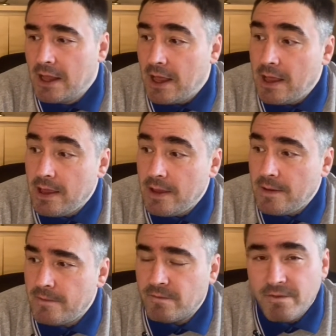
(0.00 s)

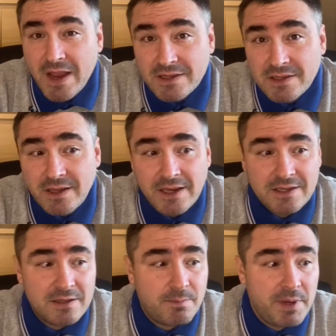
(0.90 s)
Uh,
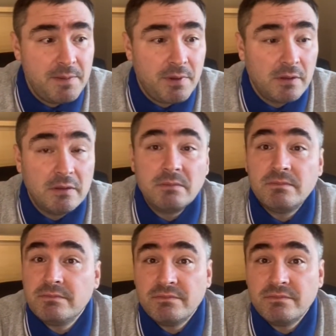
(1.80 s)
vaccinated people